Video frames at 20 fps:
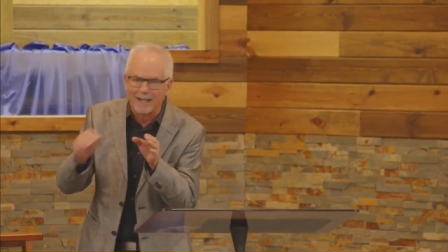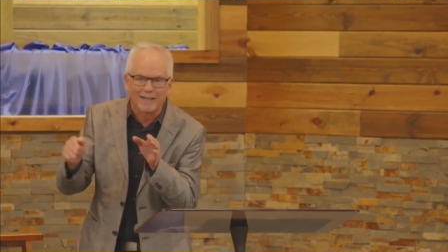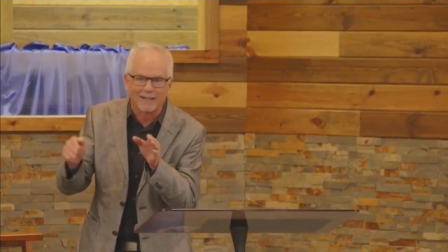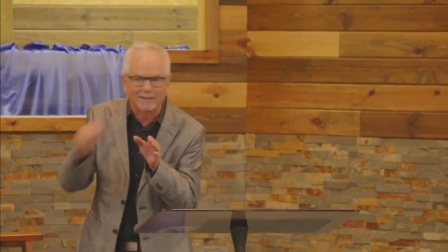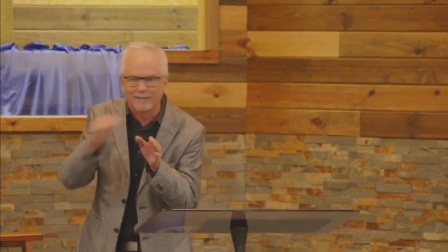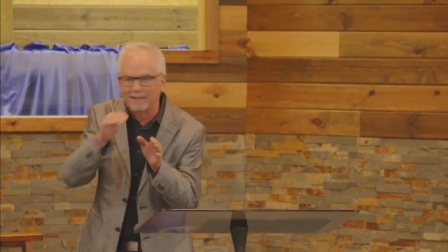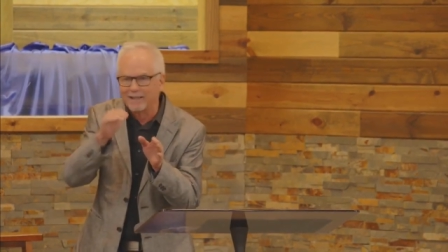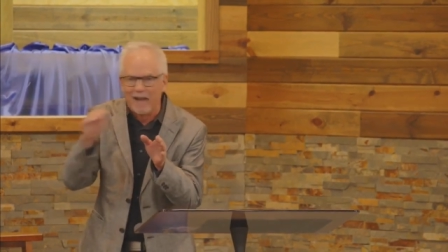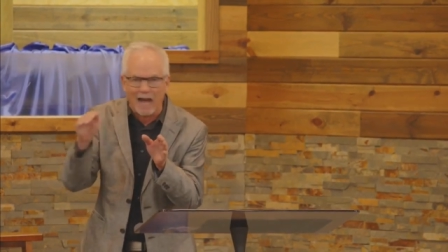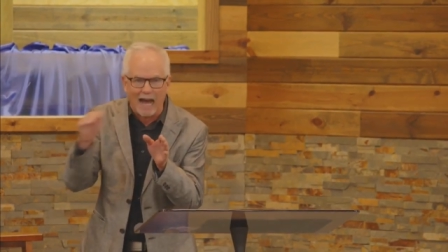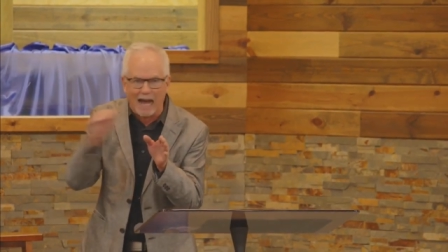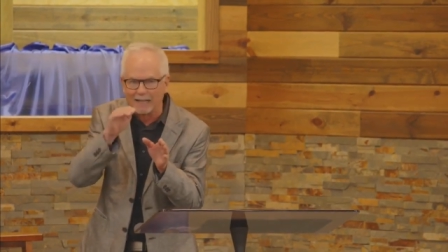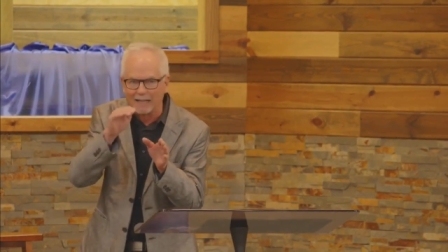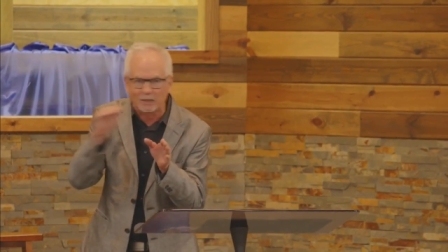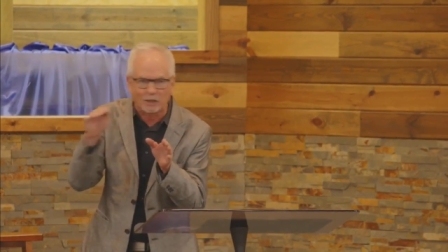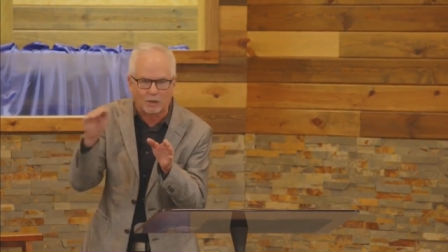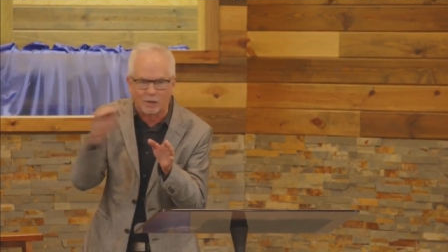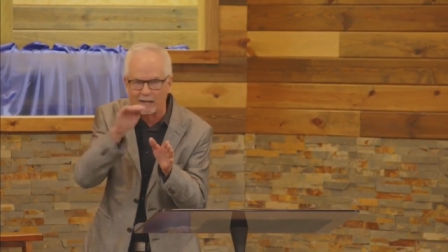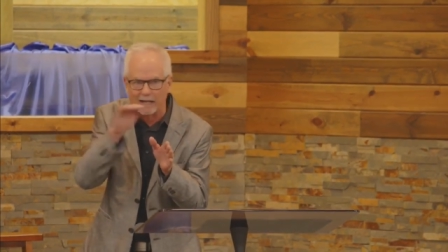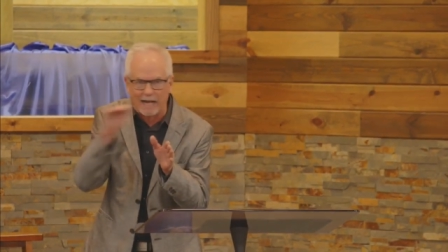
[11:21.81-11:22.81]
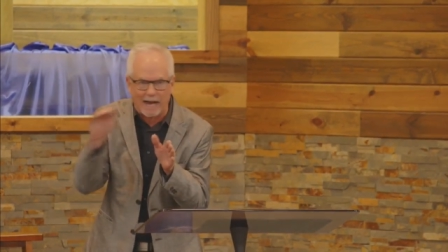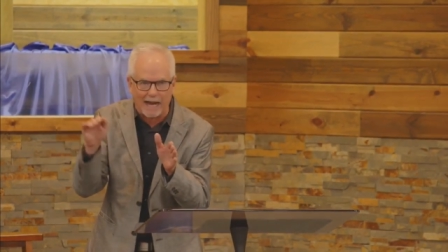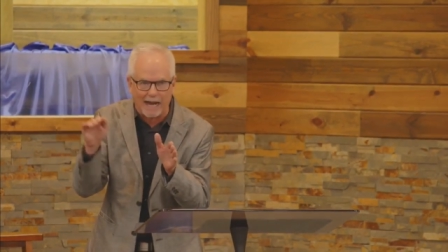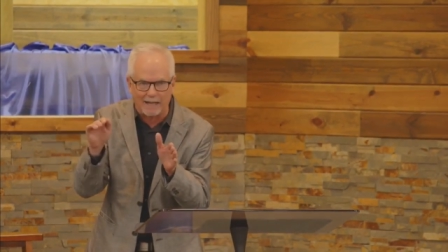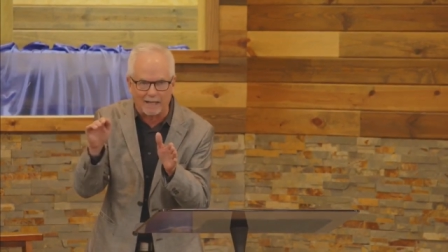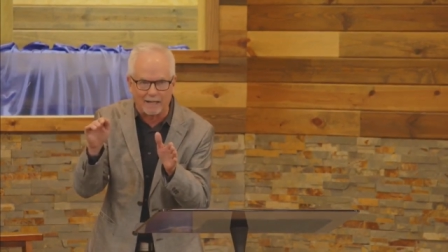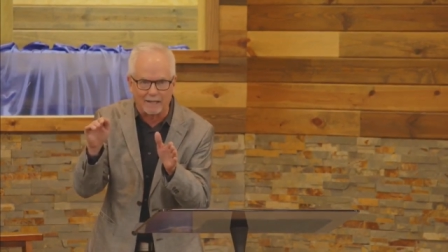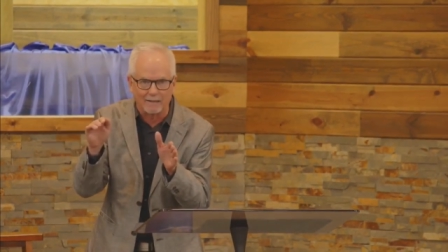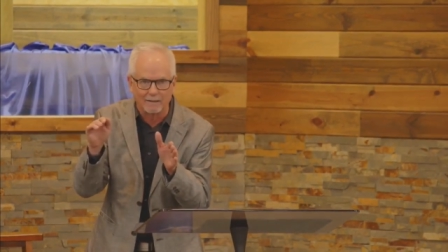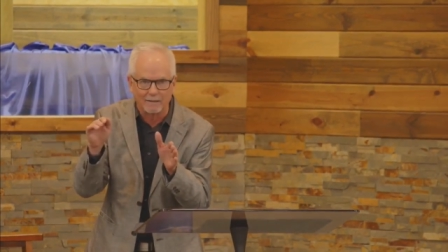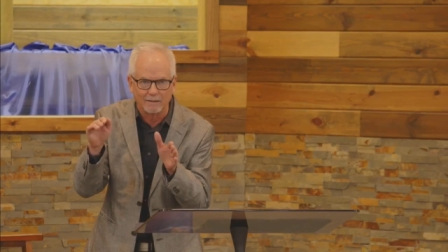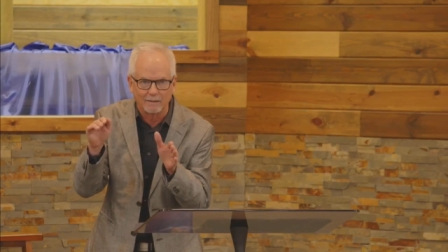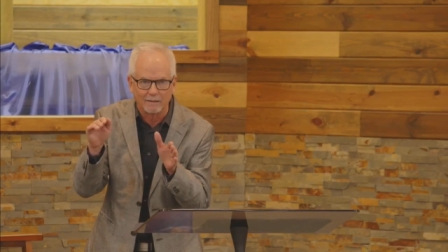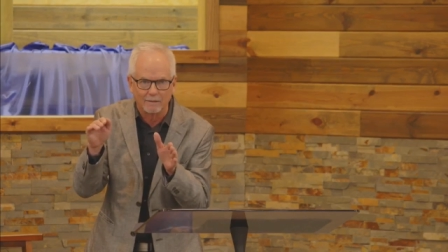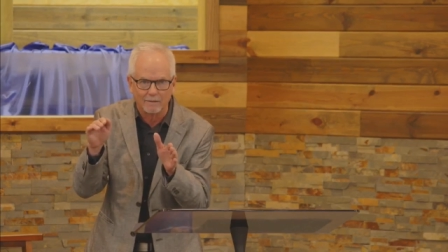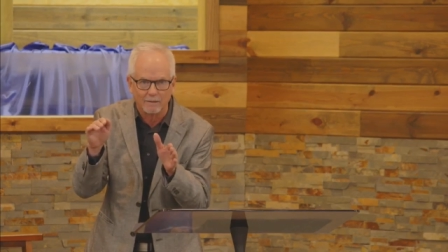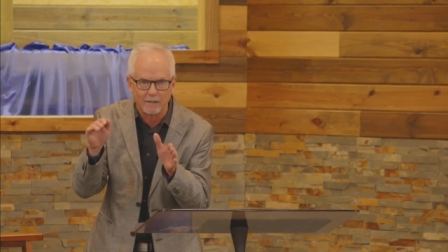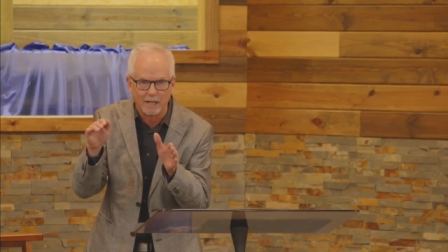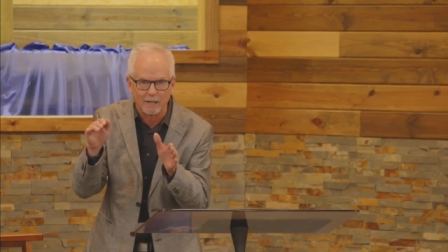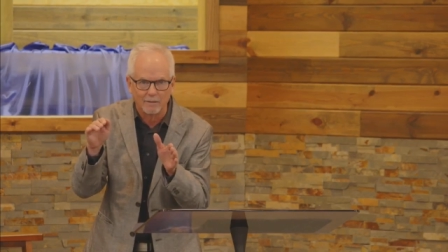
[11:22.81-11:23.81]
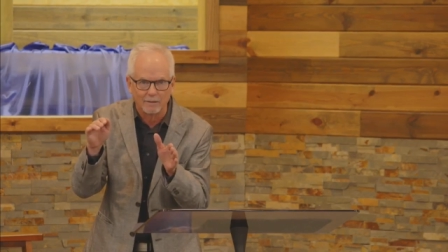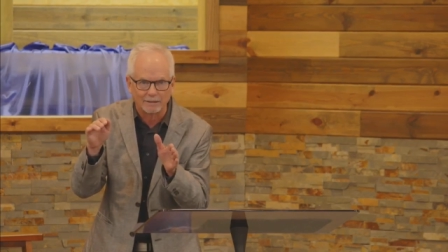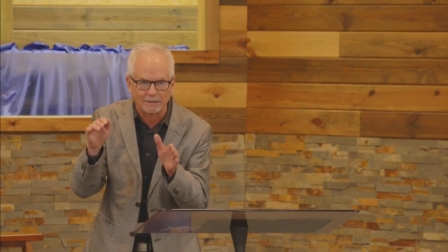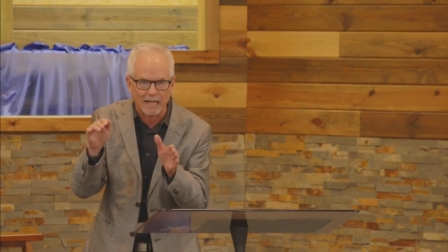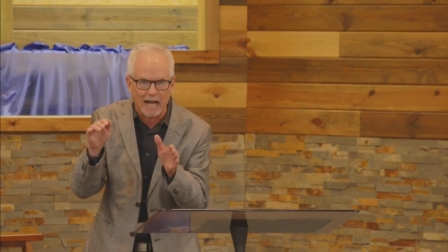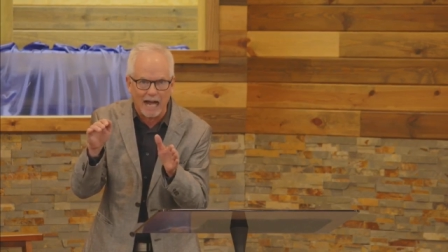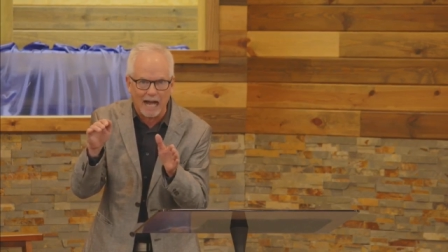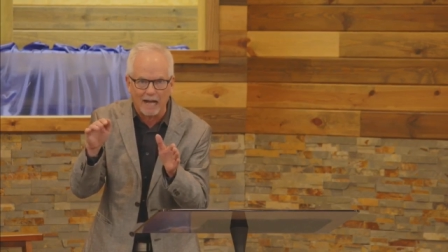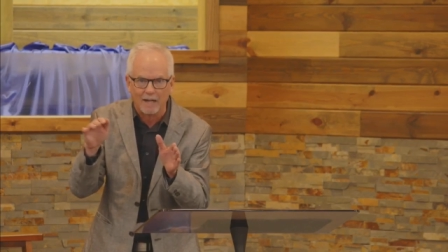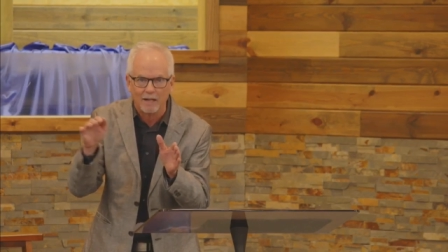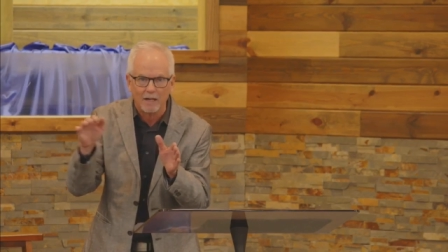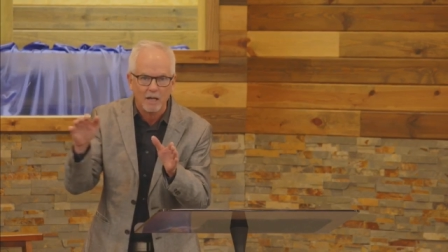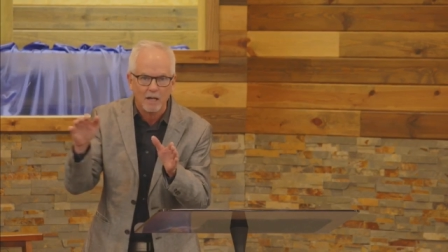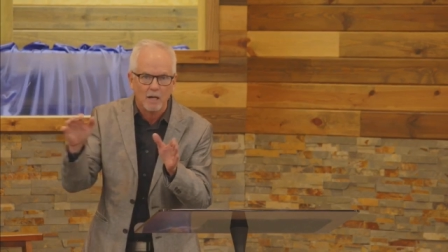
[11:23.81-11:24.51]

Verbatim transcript: is not created. He was not